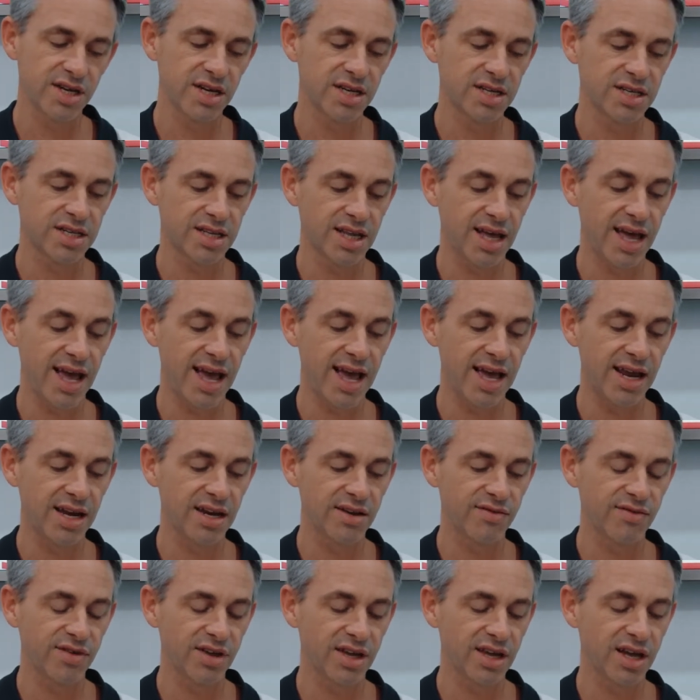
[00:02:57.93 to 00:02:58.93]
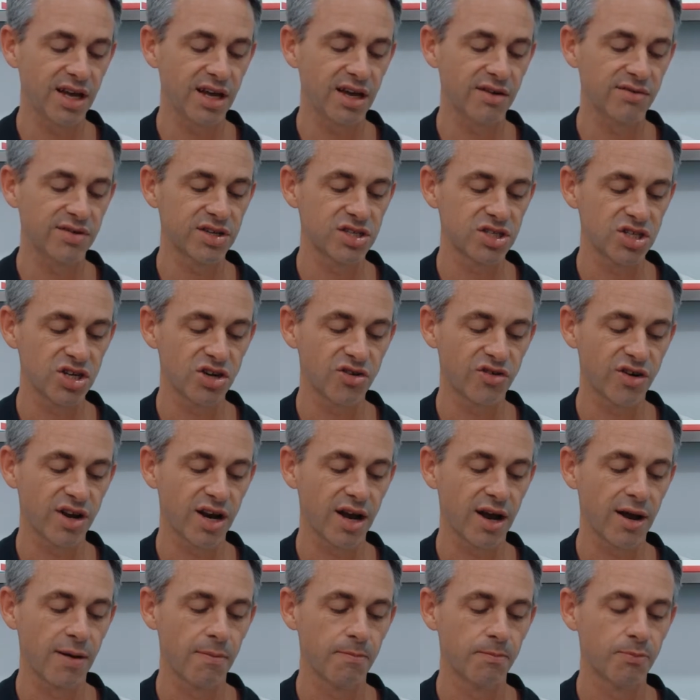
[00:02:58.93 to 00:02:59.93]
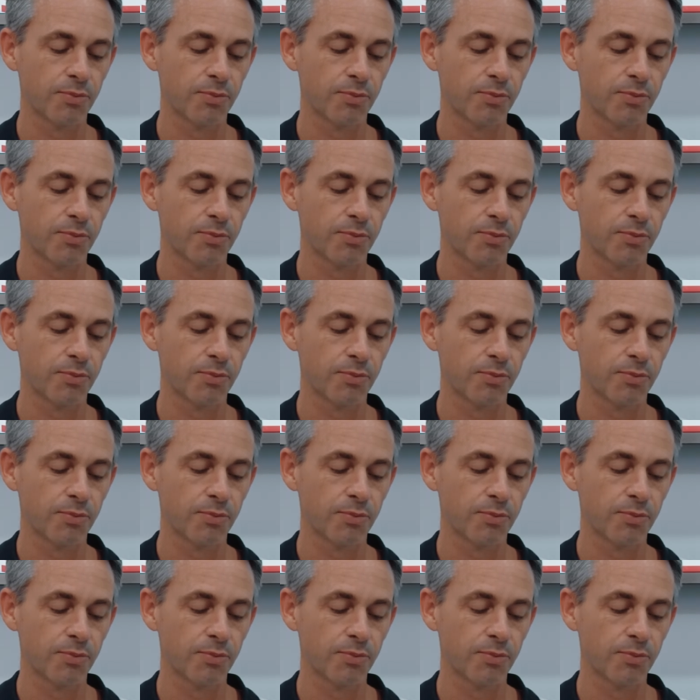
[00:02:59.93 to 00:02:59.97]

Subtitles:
into the hand of the king of Assyria.